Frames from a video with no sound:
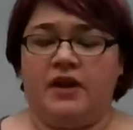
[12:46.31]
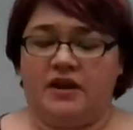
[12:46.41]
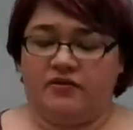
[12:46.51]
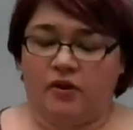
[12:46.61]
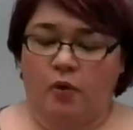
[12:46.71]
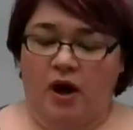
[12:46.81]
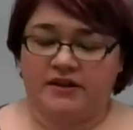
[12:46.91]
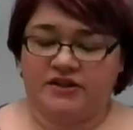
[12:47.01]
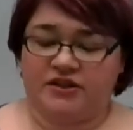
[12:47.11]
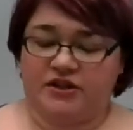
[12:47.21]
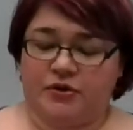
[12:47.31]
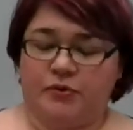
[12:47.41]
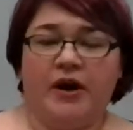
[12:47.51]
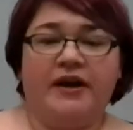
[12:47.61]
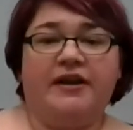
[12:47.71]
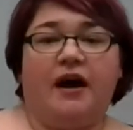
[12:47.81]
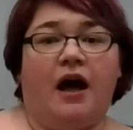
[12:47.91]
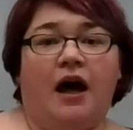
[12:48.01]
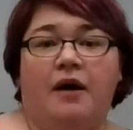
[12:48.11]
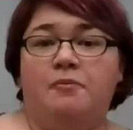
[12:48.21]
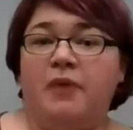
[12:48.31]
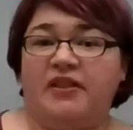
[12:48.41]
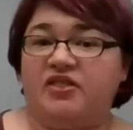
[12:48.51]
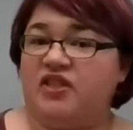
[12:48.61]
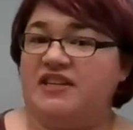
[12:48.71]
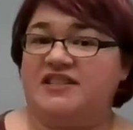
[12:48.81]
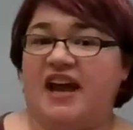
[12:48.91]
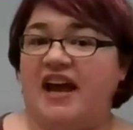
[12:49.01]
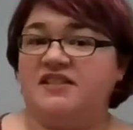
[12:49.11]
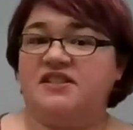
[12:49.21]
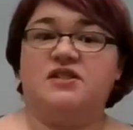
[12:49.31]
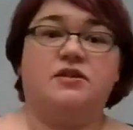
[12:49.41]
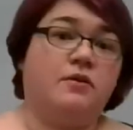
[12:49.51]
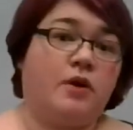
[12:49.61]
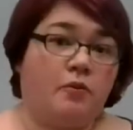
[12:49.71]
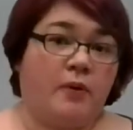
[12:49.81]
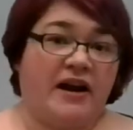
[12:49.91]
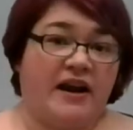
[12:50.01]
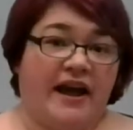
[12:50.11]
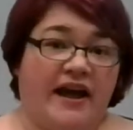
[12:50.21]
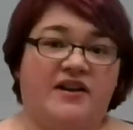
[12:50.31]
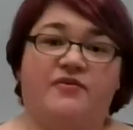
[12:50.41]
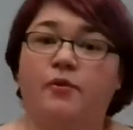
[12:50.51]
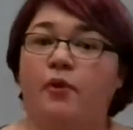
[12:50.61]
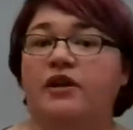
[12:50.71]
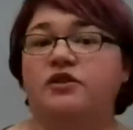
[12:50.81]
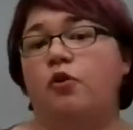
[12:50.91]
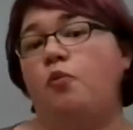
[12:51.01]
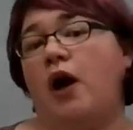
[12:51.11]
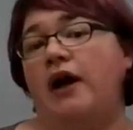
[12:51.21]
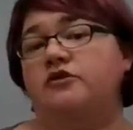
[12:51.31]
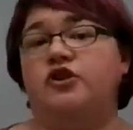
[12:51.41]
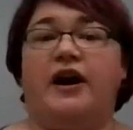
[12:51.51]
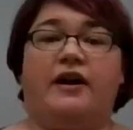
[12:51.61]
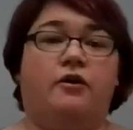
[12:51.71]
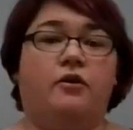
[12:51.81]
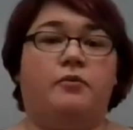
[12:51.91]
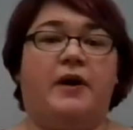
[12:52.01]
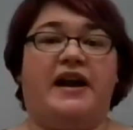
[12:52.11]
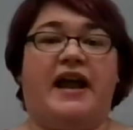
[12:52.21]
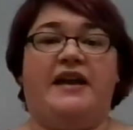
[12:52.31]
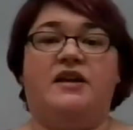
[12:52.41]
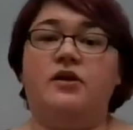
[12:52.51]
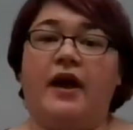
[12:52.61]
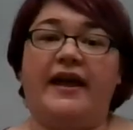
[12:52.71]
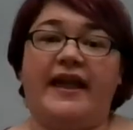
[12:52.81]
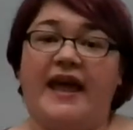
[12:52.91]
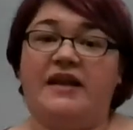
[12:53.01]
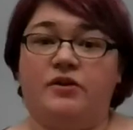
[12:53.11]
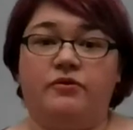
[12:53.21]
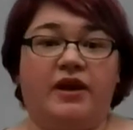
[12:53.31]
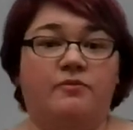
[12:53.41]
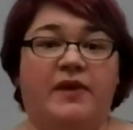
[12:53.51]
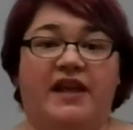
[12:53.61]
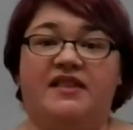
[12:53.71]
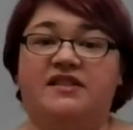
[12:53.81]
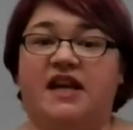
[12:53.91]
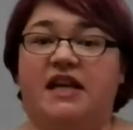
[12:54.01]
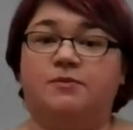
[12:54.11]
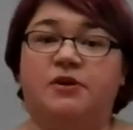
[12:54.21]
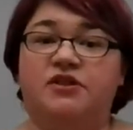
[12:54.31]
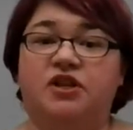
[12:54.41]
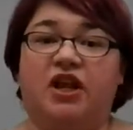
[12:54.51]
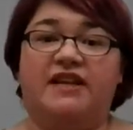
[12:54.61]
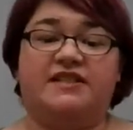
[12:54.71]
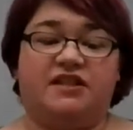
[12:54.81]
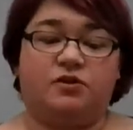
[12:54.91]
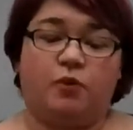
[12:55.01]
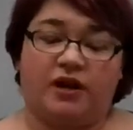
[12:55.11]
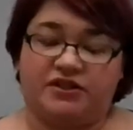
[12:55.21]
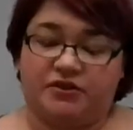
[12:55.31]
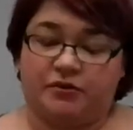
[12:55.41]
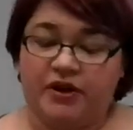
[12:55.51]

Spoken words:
If you want to do monthly tasks, go right ahead. If you want to do a water tracker, go right ahead. Again, you can make this as personalized as you want to.